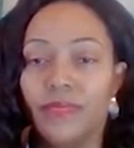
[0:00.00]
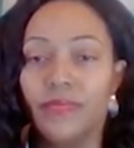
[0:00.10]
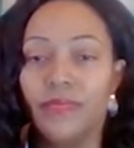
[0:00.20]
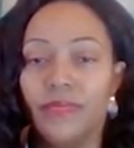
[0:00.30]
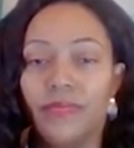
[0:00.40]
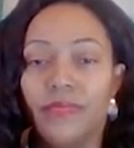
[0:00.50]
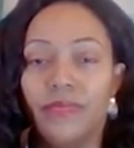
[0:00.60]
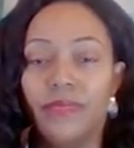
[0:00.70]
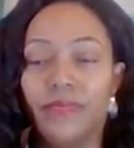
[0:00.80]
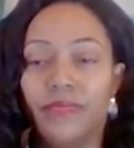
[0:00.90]

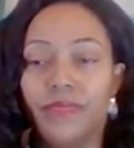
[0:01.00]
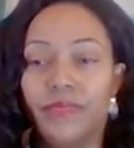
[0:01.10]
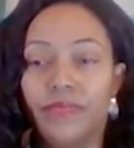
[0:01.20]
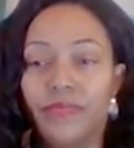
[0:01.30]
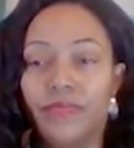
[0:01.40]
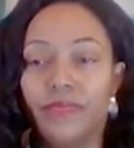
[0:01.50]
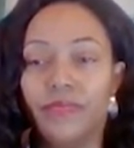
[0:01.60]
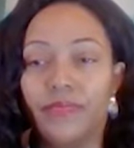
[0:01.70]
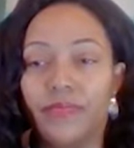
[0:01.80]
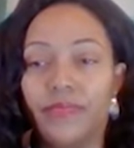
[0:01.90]

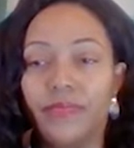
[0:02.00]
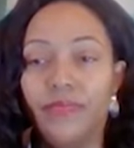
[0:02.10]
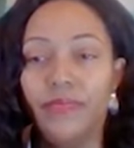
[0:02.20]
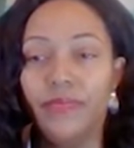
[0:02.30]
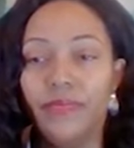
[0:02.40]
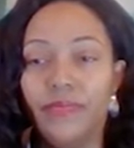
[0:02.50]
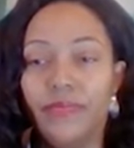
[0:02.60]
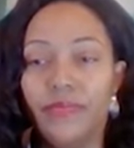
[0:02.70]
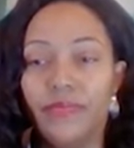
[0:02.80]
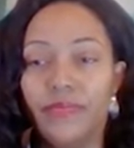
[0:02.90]

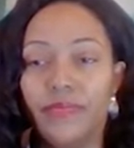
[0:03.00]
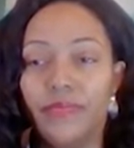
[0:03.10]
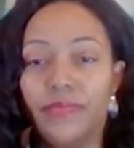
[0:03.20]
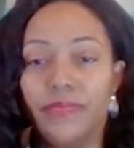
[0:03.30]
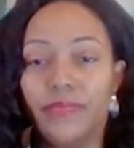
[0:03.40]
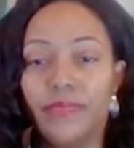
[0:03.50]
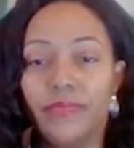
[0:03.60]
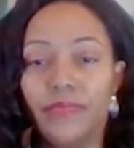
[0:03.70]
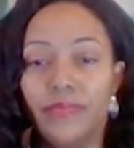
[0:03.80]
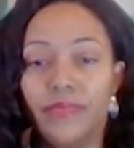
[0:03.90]

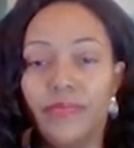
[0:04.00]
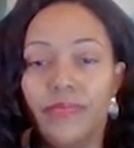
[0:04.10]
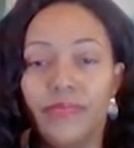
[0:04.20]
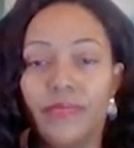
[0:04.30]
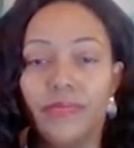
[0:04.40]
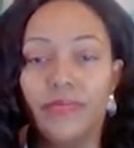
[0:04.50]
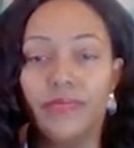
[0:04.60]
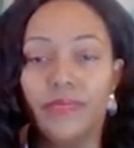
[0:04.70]
The person shown says nothing.